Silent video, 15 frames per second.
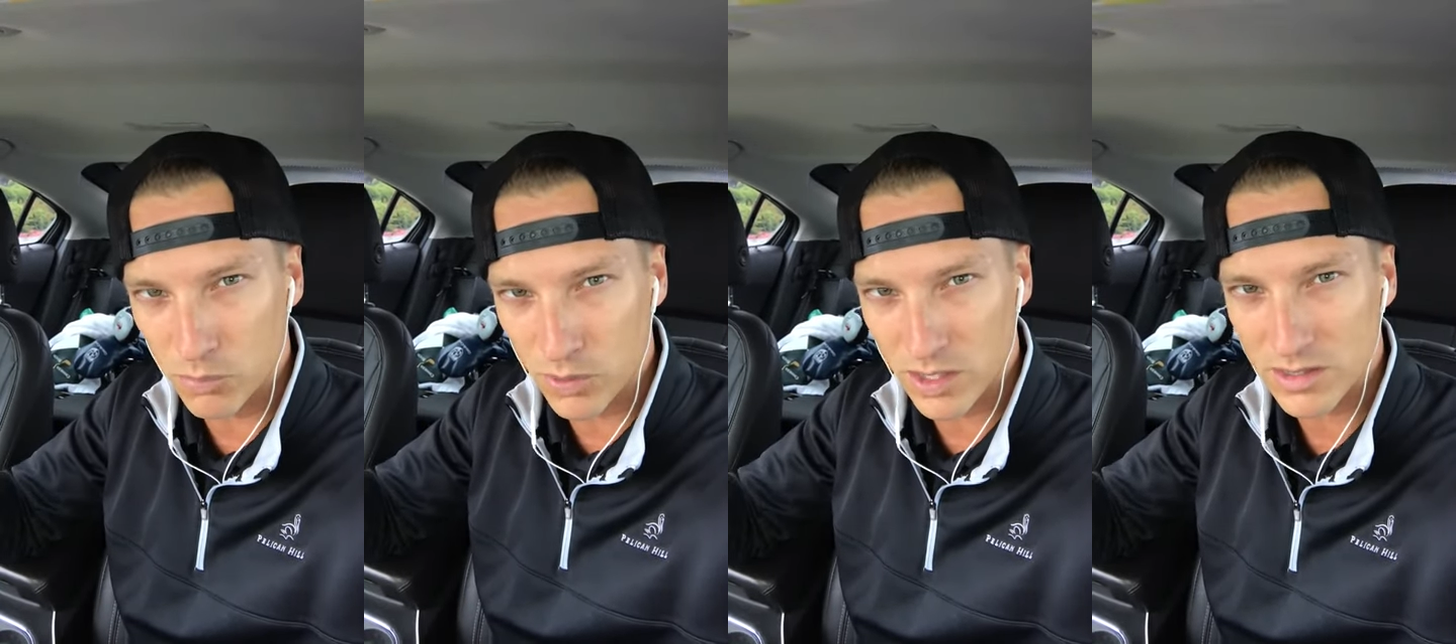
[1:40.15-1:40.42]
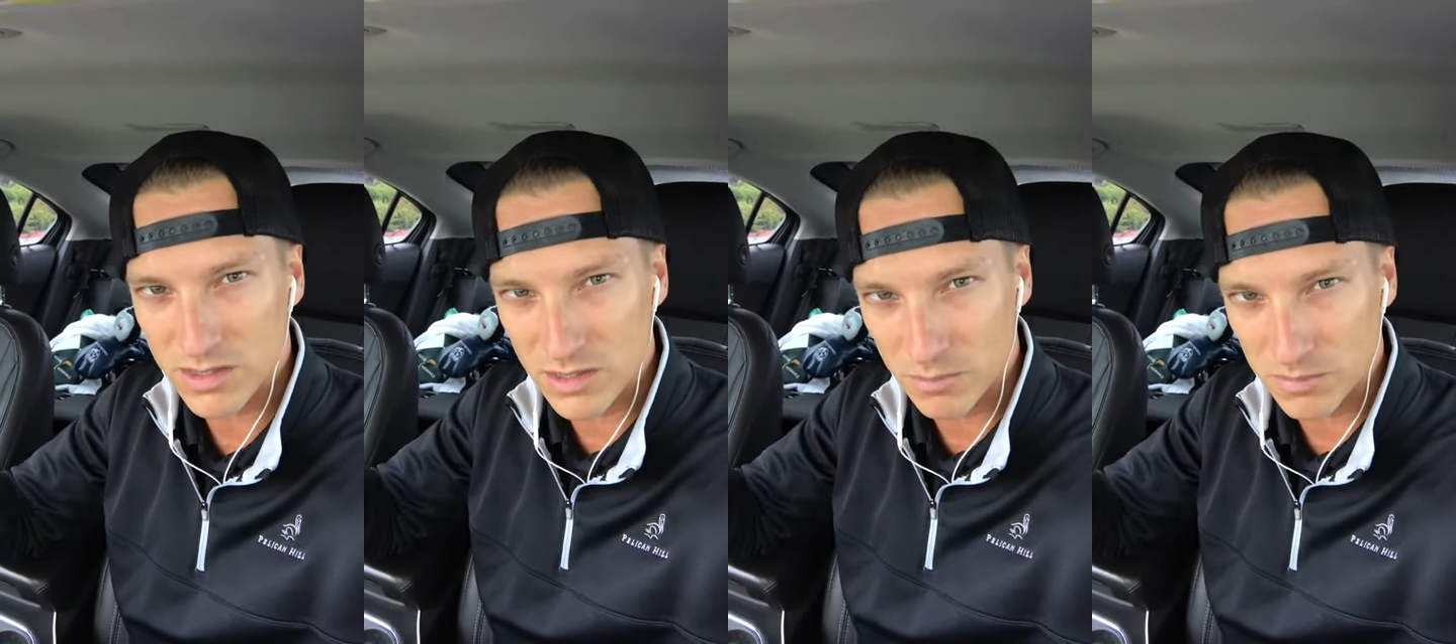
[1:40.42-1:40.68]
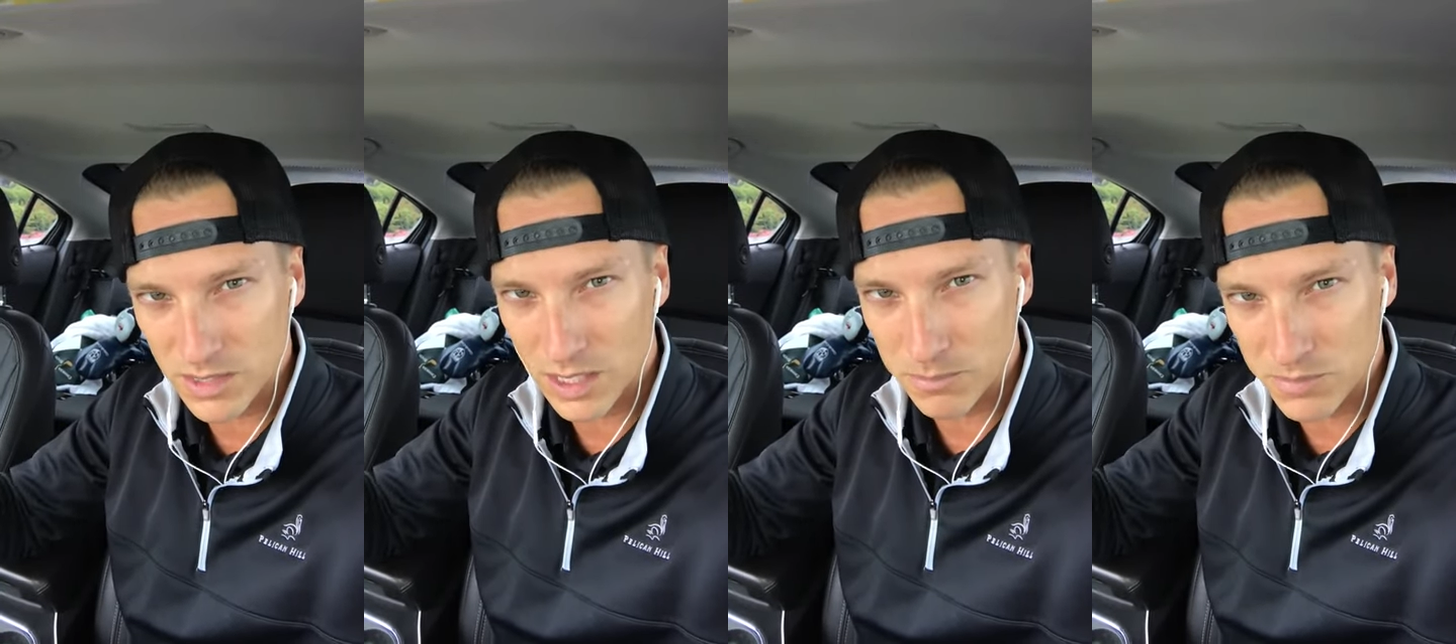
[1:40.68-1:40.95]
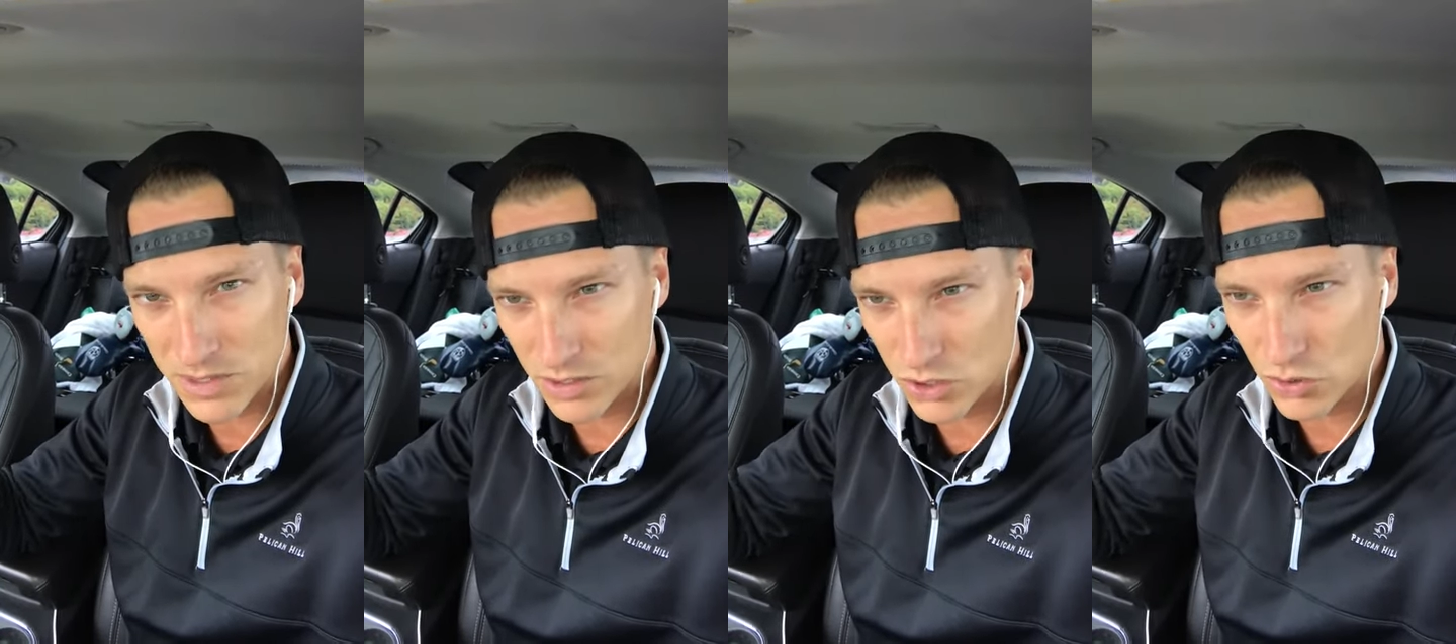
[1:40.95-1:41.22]
with some
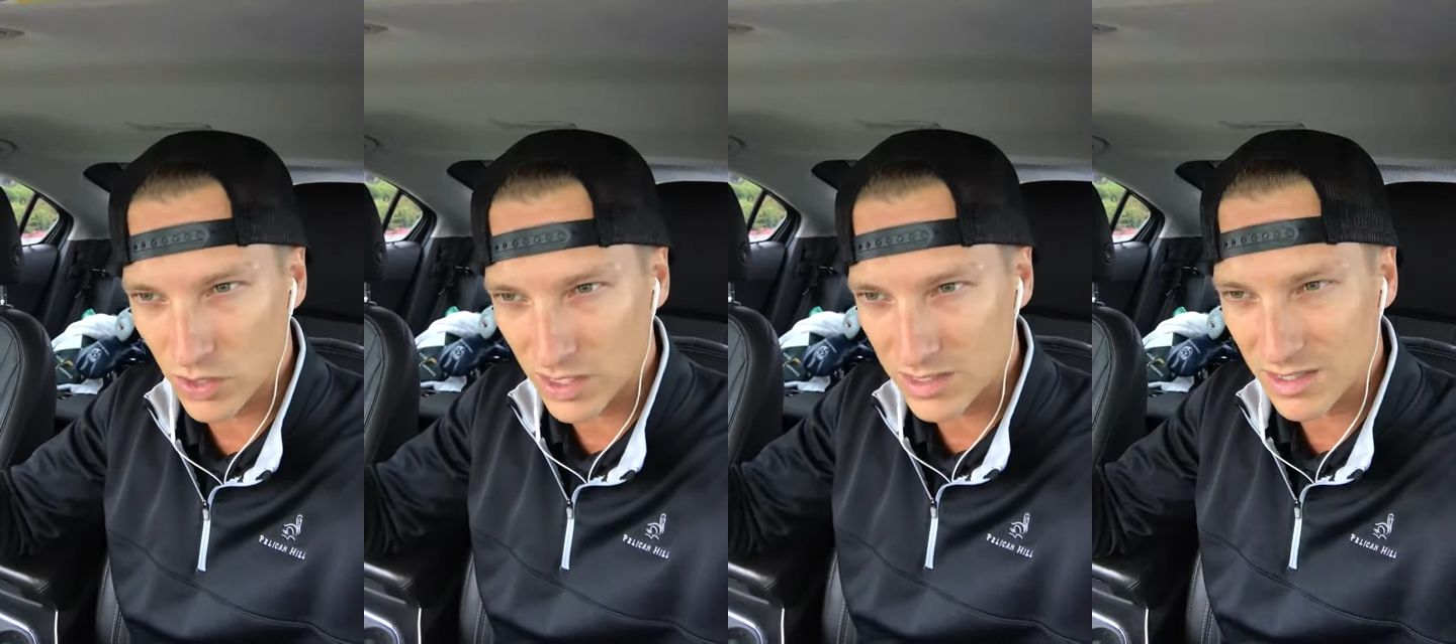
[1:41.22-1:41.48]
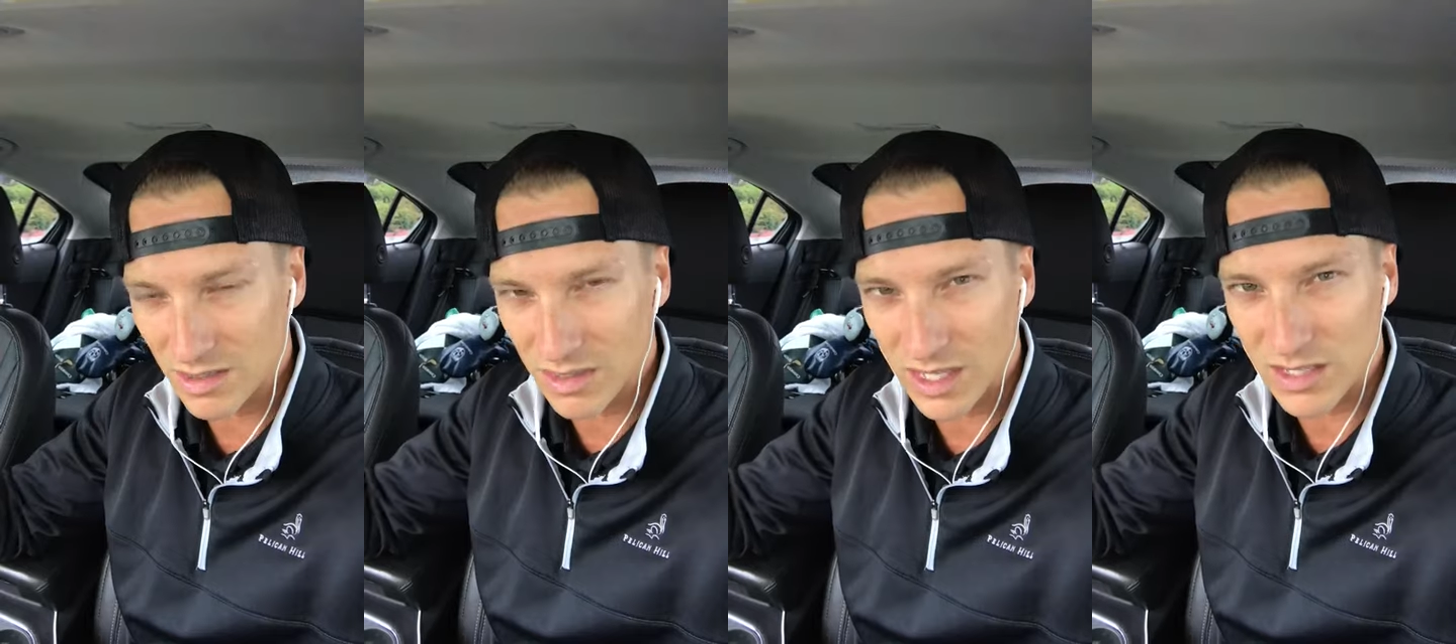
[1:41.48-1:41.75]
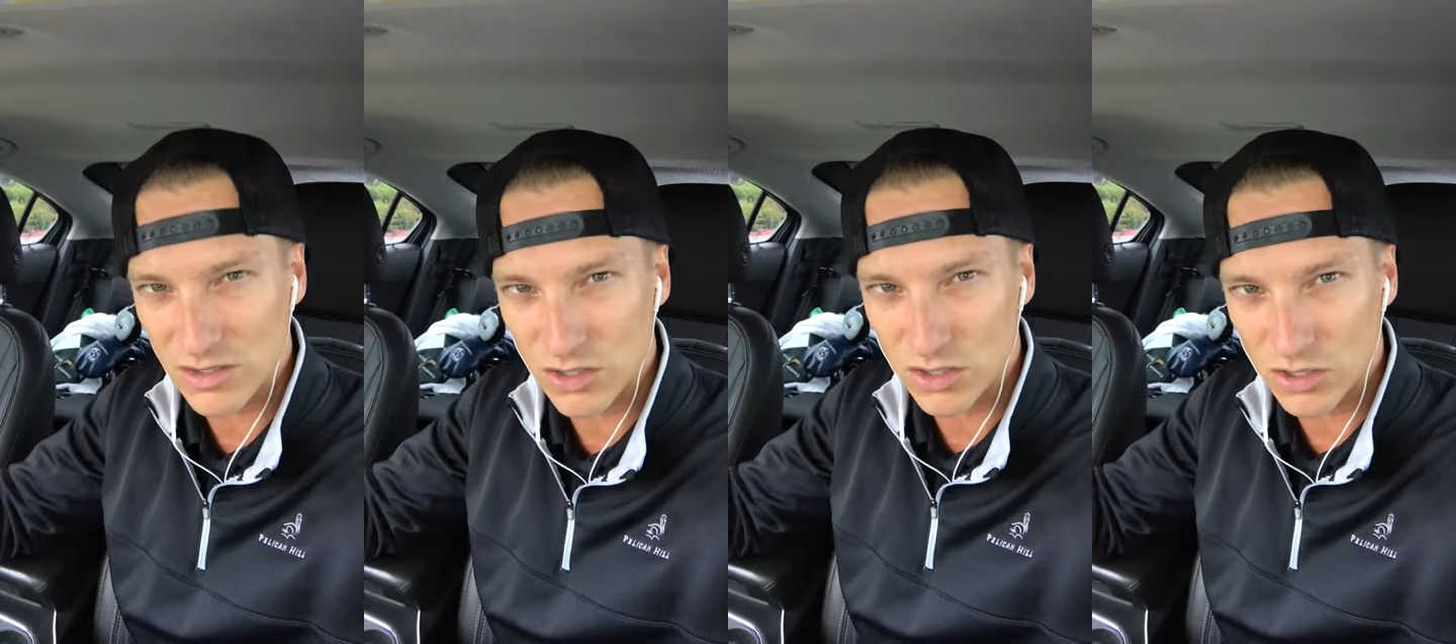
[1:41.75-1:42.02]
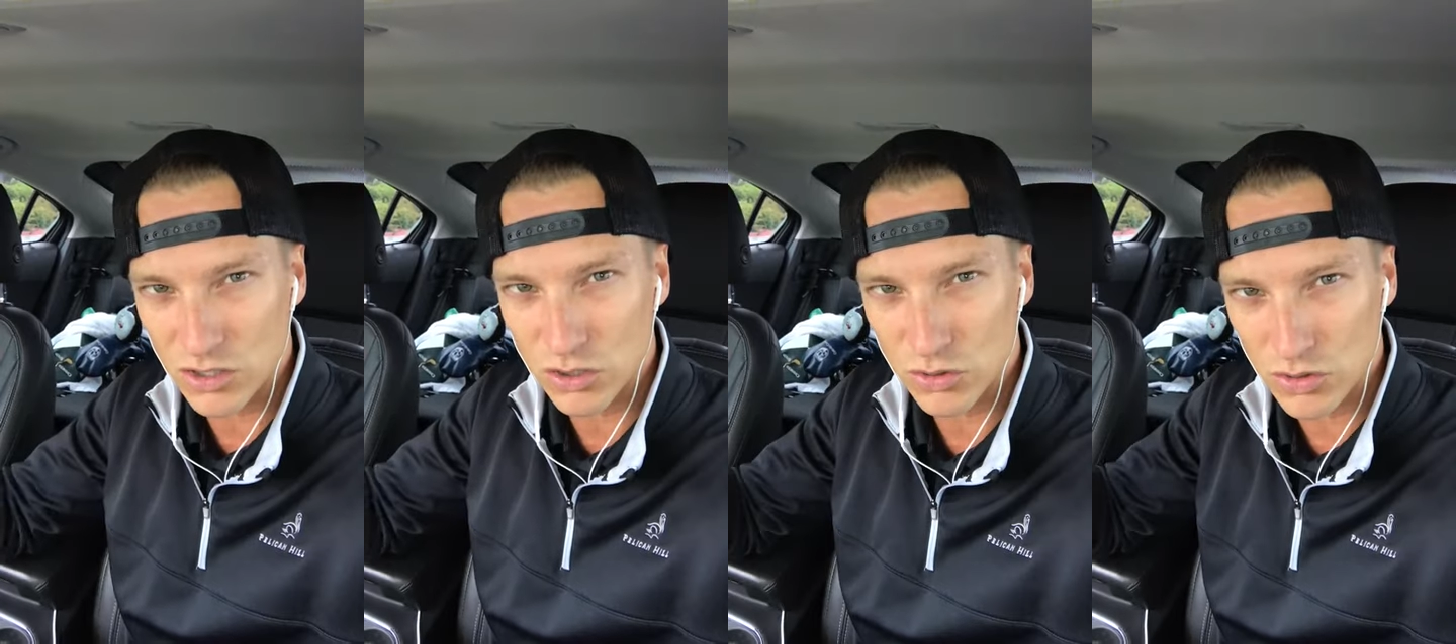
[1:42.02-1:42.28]
tips and tricks and things you
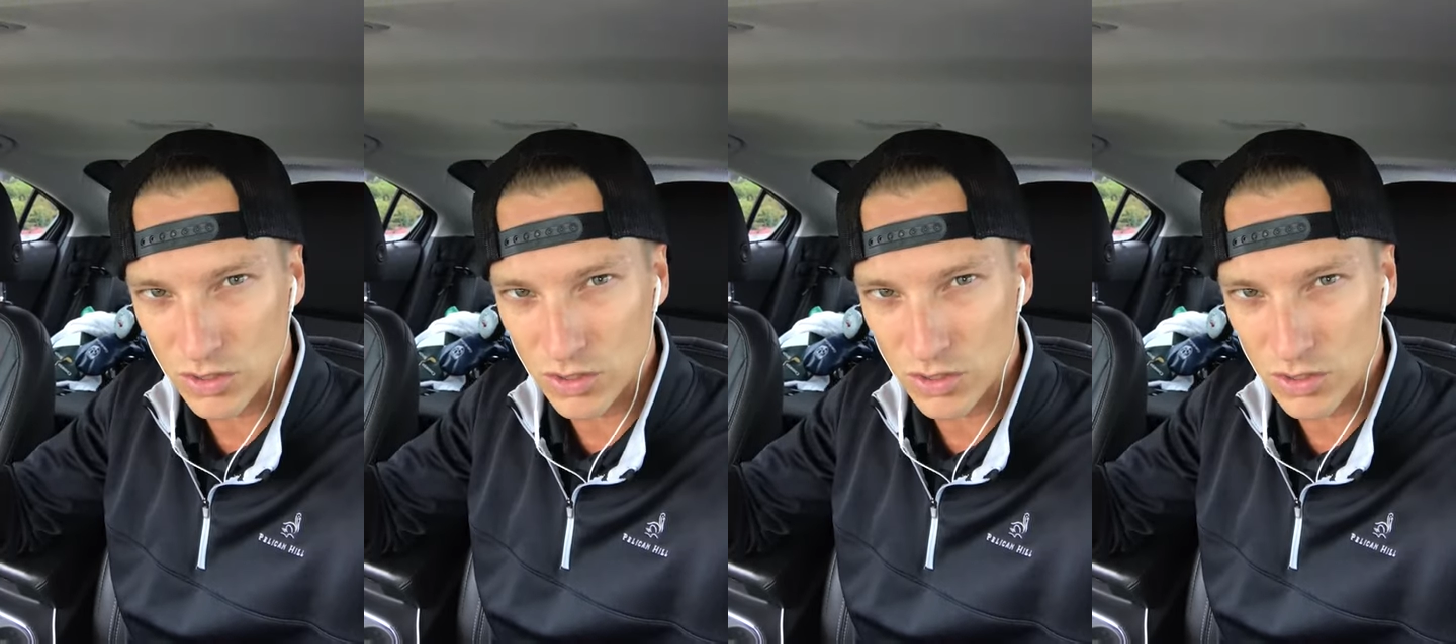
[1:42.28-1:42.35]
can do